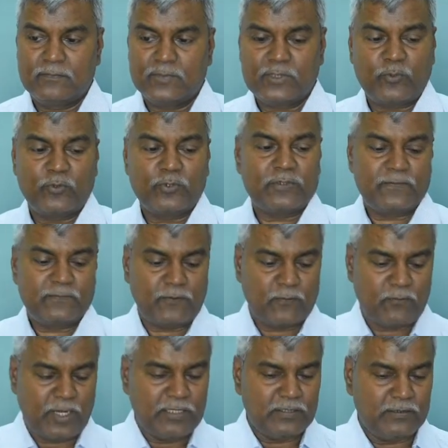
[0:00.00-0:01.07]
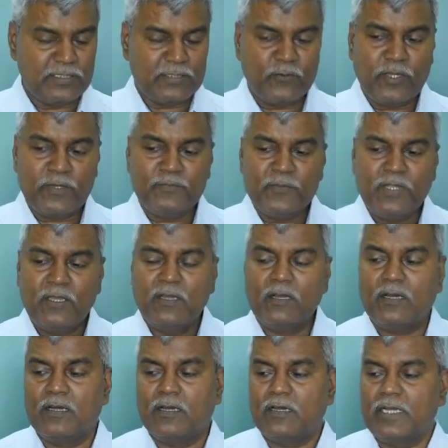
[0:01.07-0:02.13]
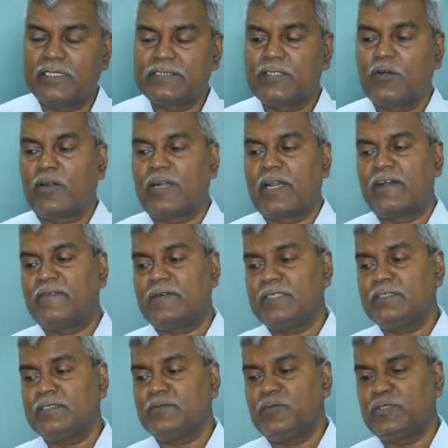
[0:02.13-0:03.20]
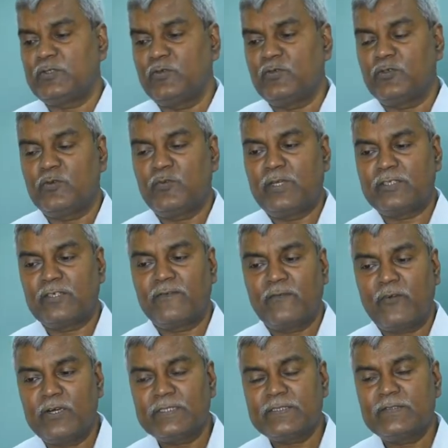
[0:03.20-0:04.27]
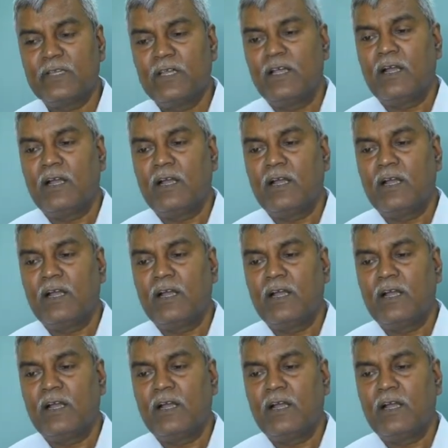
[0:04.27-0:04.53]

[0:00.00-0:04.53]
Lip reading: Suppose for this one, I see on an average between two major faults,